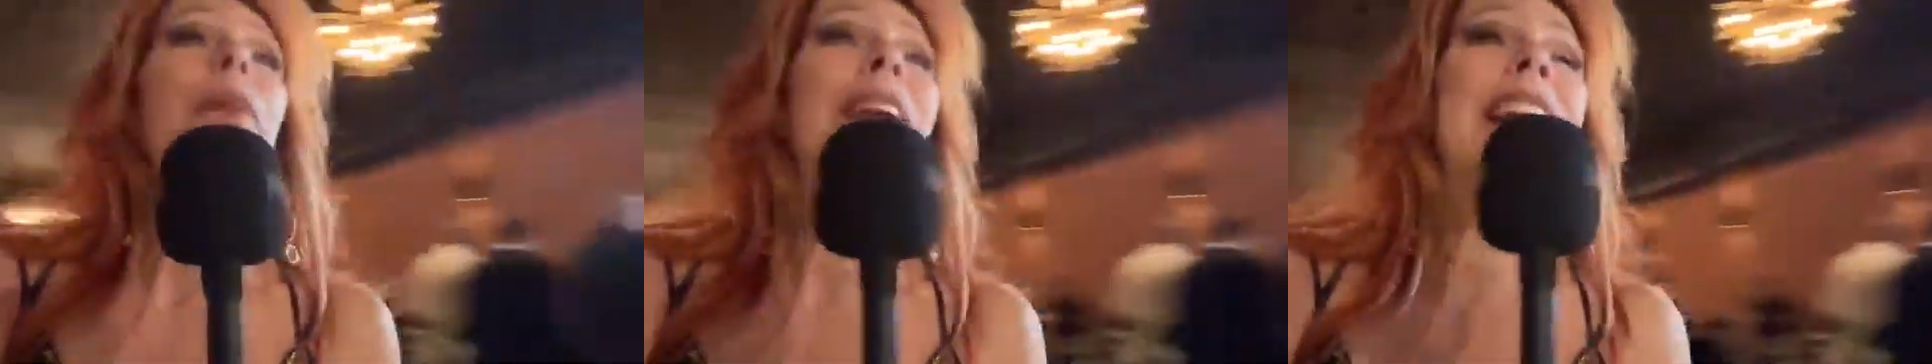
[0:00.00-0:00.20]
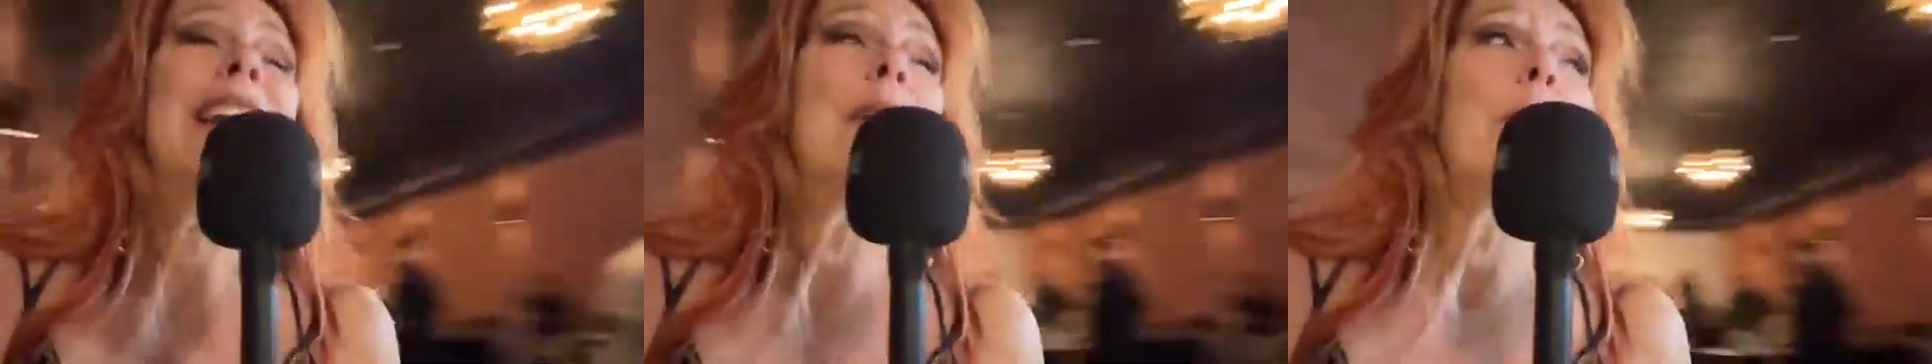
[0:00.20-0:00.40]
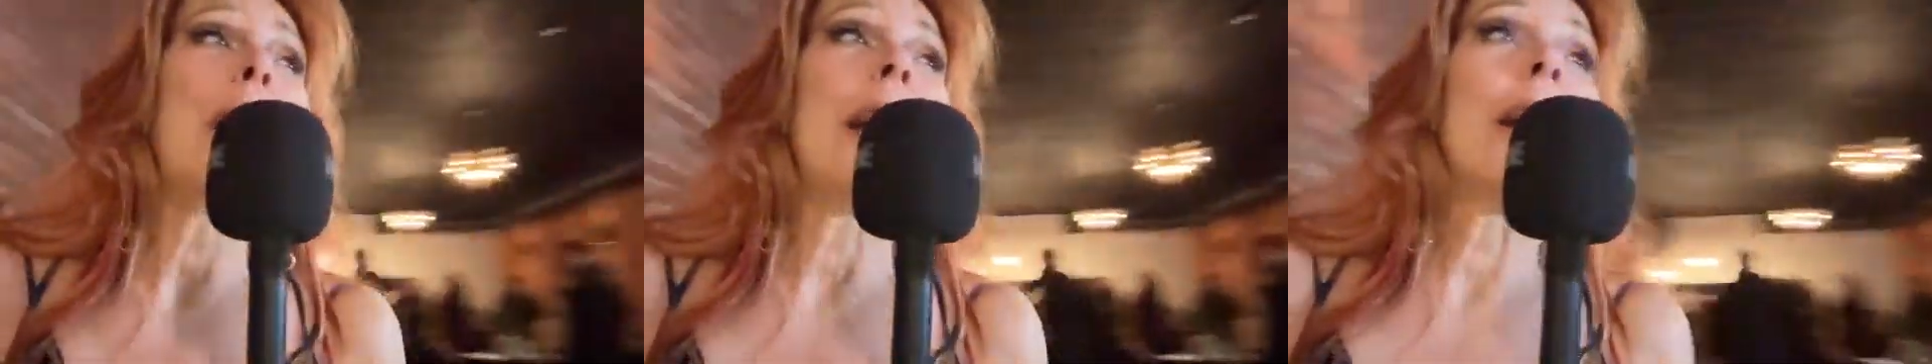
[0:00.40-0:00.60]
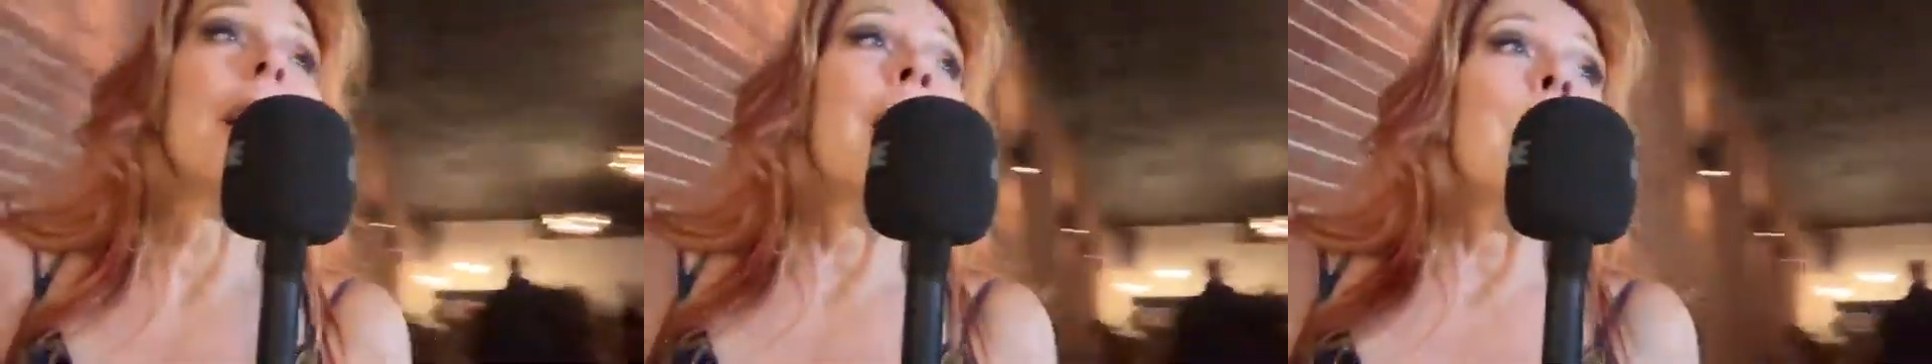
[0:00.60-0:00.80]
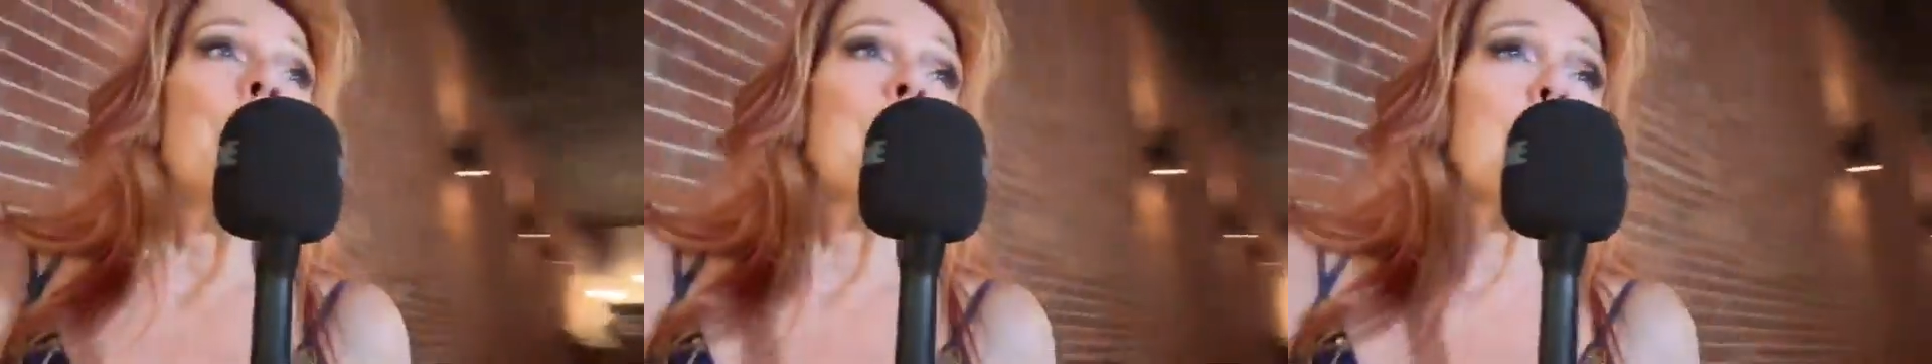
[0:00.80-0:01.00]
But anyway,
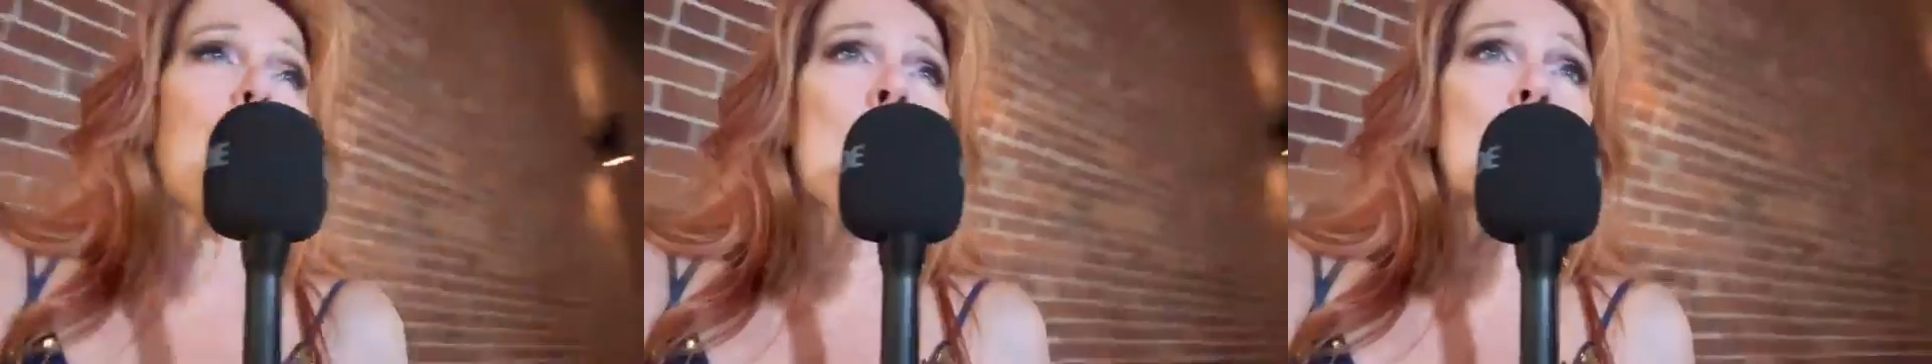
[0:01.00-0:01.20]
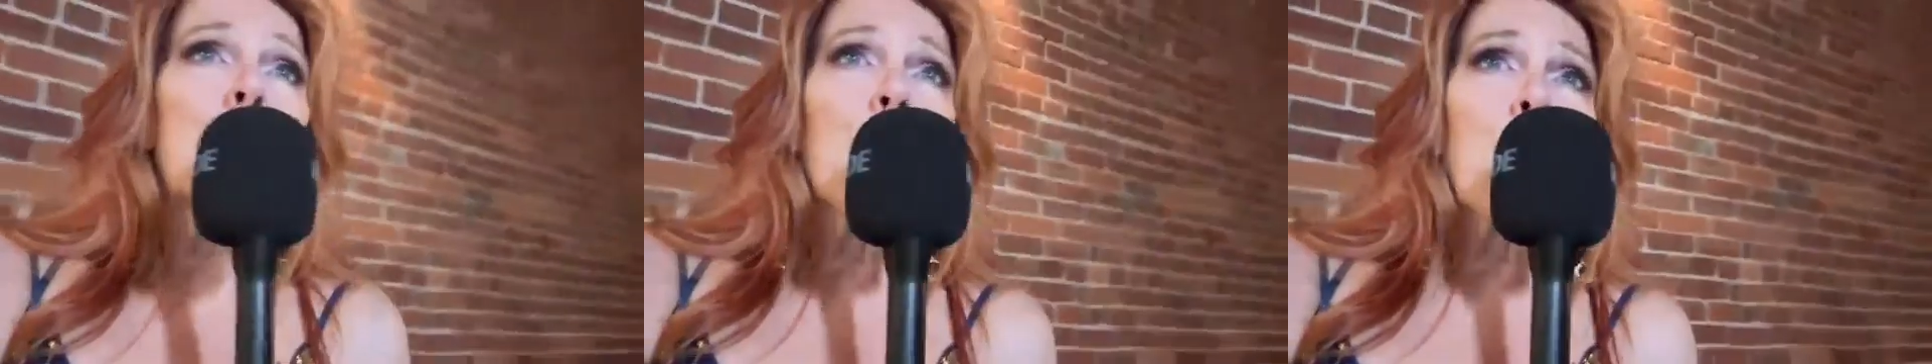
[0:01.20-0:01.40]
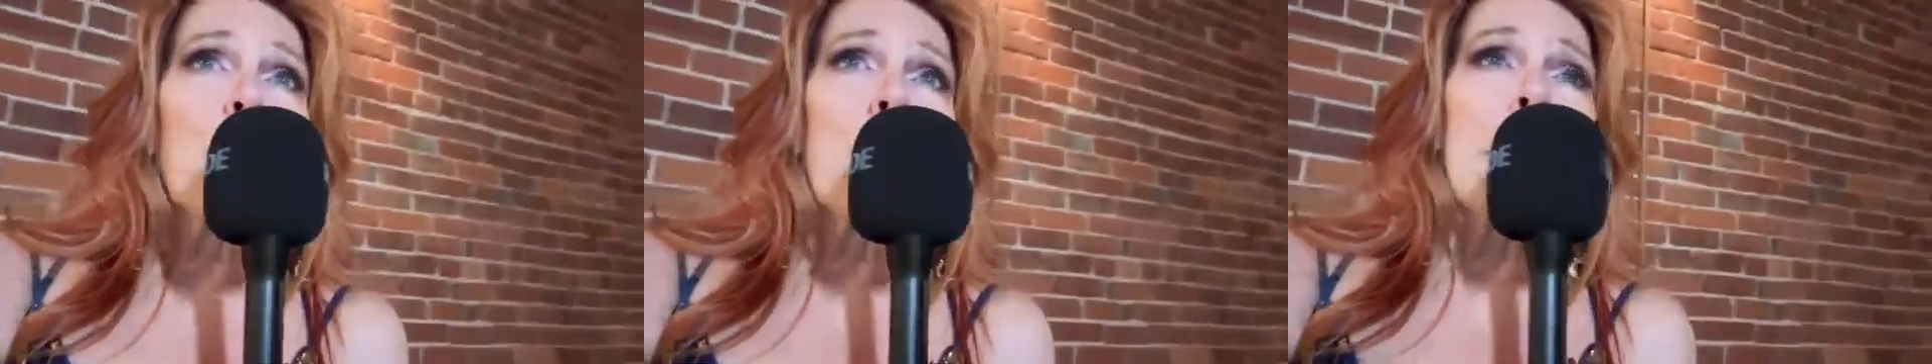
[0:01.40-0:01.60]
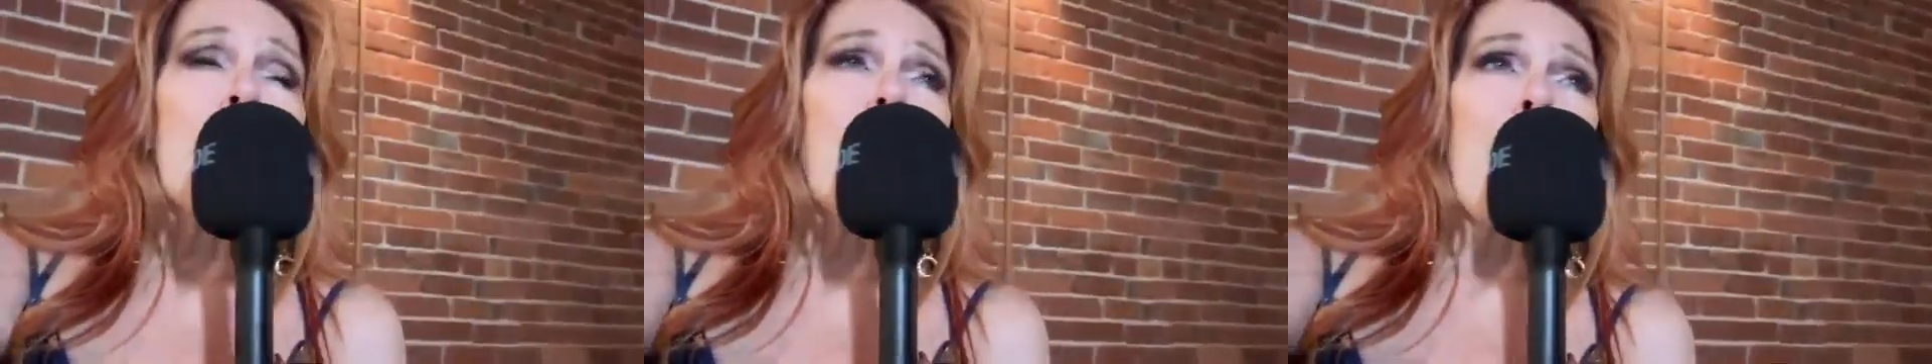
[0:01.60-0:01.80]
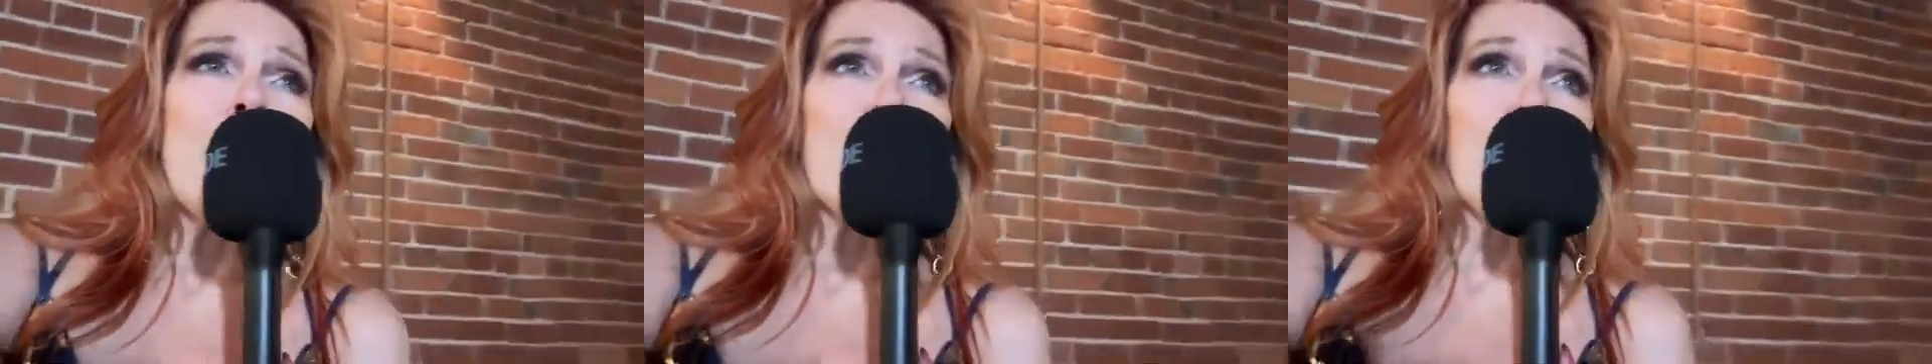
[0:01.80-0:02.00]
123
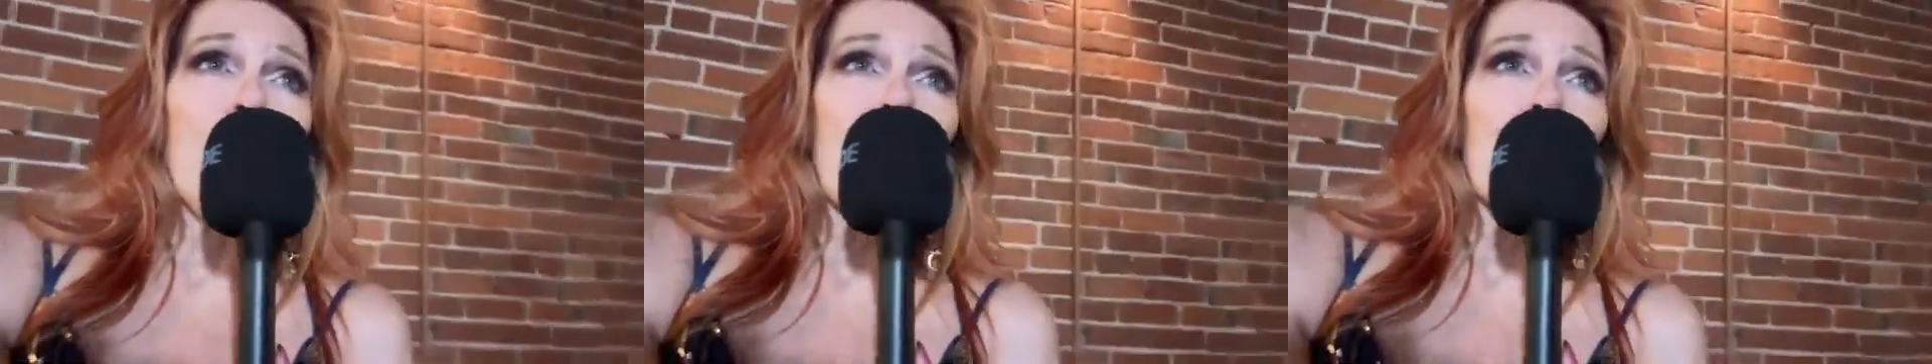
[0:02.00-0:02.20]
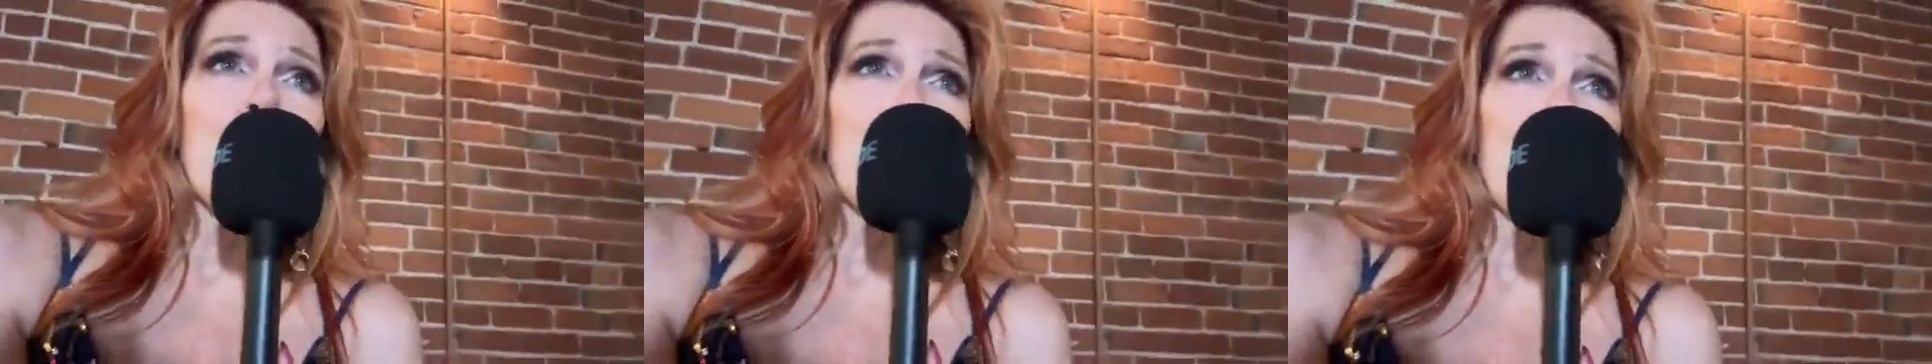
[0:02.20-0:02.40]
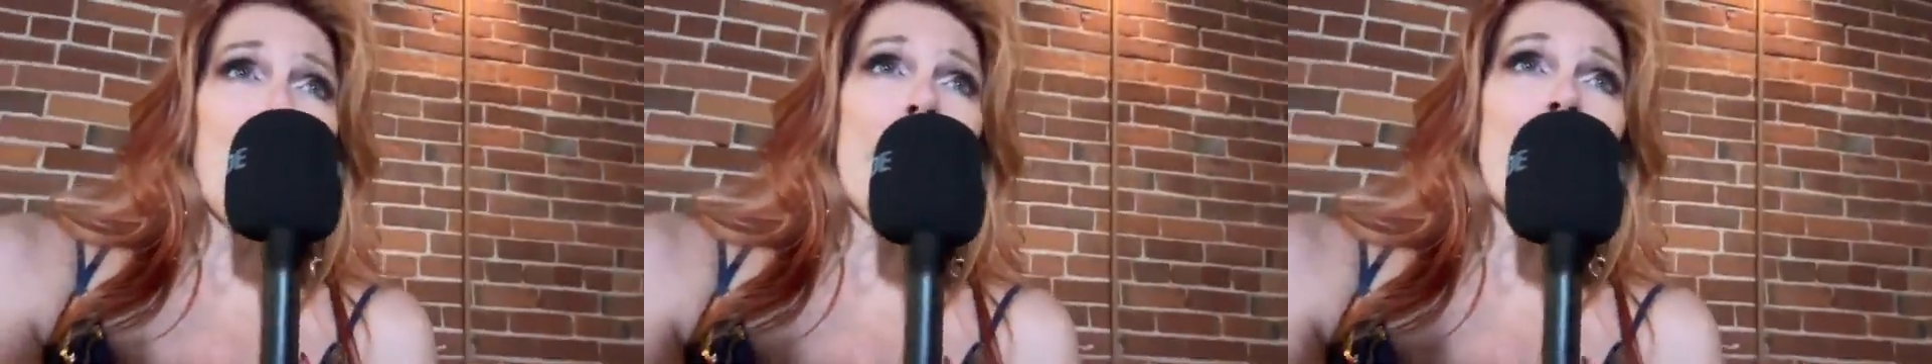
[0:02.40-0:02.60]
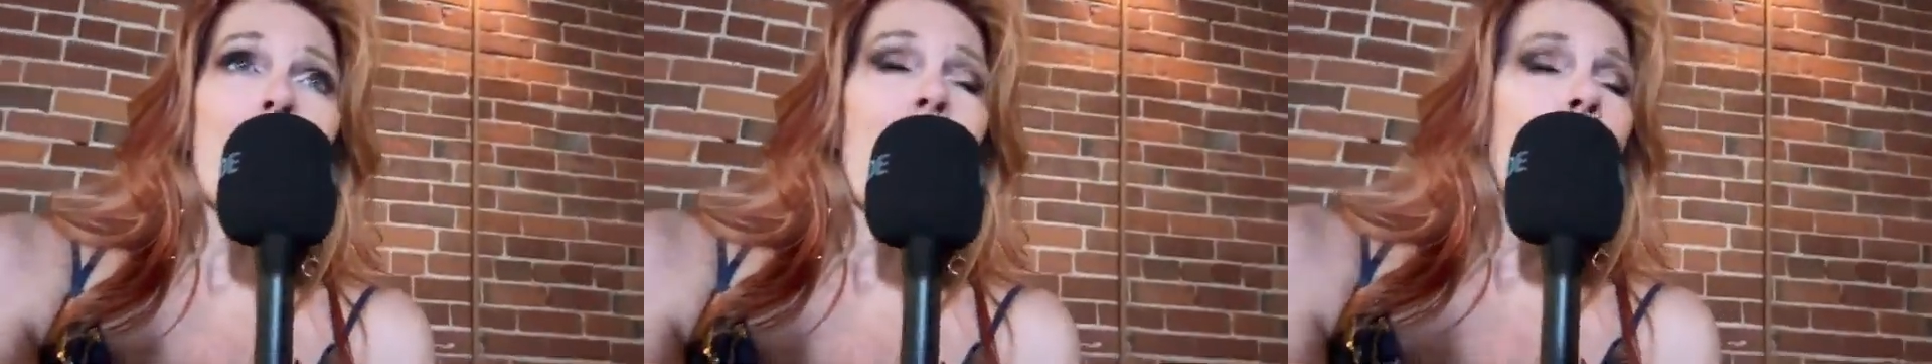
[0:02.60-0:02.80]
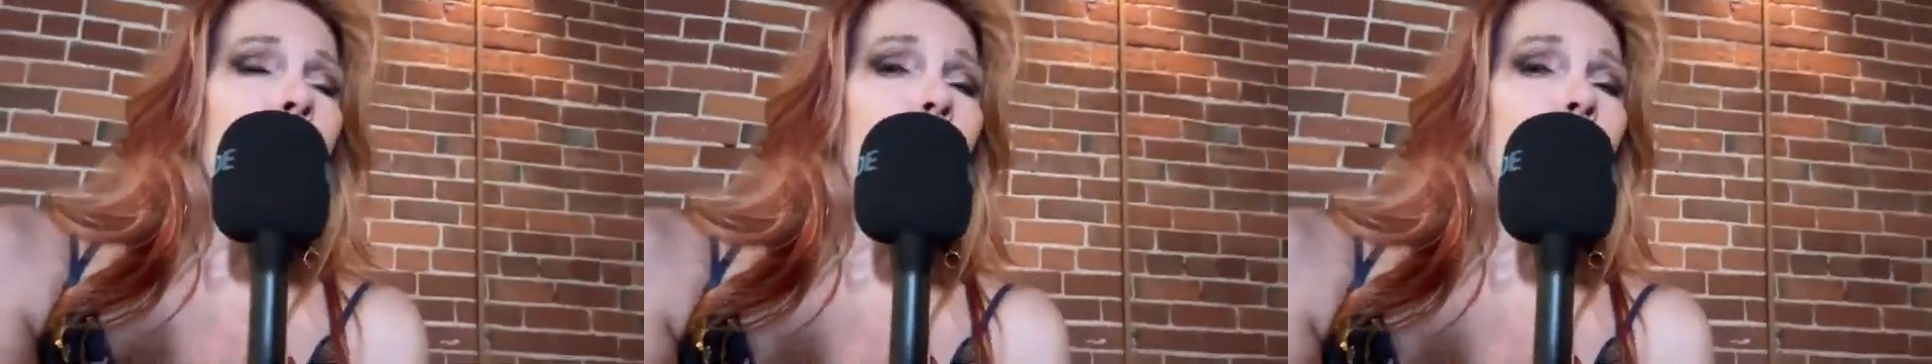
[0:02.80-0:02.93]
West 3rd Street,